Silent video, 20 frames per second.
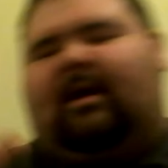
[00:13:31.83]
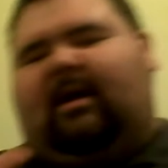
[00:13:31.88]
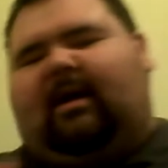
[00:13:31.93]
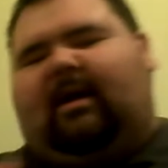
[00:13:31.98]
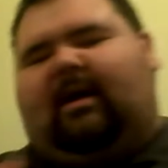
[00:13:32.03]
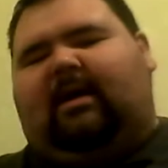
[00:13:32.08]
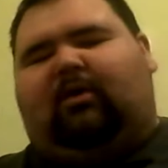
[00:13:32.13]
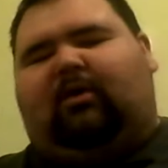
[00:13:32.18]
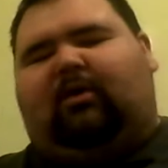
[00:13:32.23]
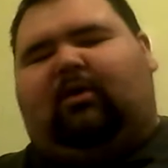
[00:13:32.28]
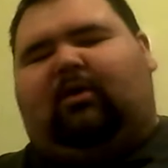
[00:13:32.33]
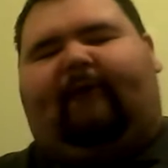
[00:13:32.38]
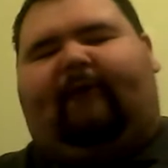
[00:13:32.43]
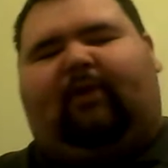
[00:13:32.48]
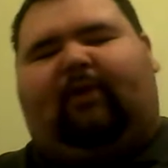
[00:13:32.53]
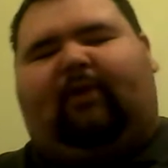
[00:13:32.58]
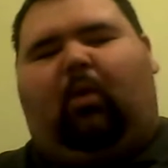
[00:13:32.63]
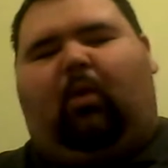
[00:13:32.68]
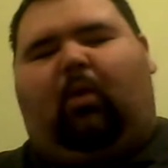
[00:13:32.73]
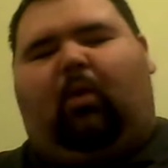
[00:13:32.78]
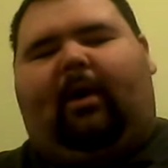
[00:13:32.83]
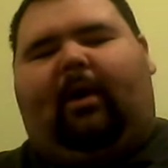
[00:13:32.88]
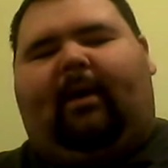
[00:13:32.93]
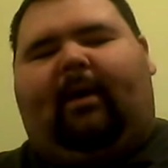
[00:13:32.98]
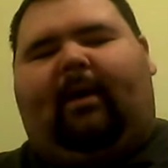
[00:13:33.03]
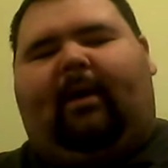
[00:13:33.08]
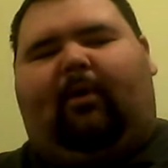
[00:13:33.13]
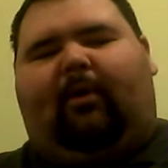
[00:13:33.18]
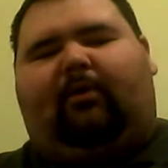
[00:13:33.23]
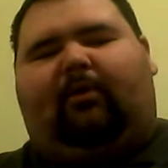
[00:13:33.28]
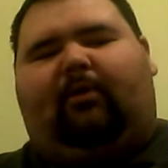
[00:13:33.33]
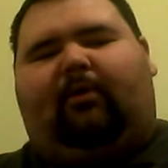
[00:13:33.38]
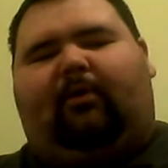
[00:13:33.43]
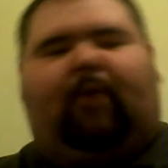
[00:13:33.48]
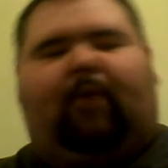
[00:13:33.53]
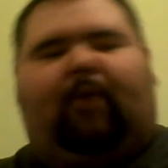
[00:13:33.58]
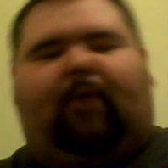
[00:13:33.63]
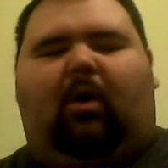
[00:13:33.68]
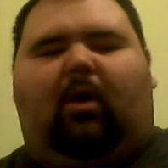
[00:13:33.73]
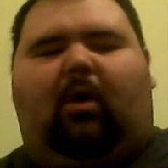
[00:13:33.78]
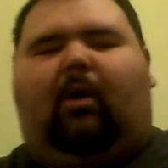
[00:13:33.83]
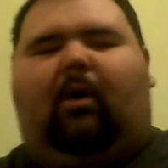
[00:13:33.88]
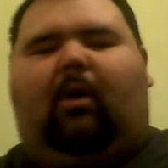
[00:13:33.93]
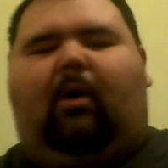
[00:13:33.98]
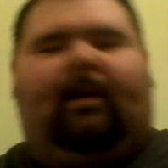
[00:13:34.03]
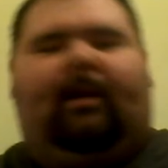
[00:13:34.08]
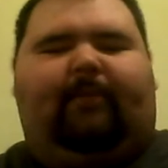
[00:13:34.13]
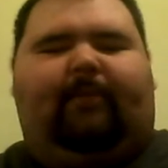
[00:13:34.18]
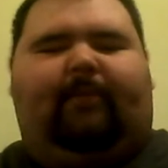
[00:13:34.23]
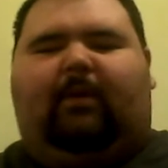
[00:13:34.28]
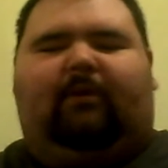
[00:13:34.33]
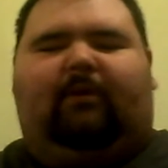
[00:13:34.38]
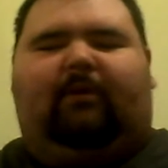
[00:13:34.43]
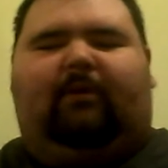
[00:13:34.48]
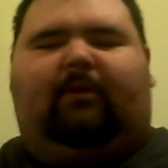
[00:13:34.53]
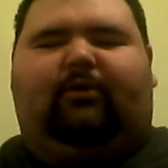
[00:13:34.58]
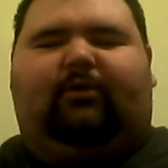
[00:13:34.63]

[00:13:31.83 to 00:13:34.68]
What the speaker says: You don't have to worry about, I would love to do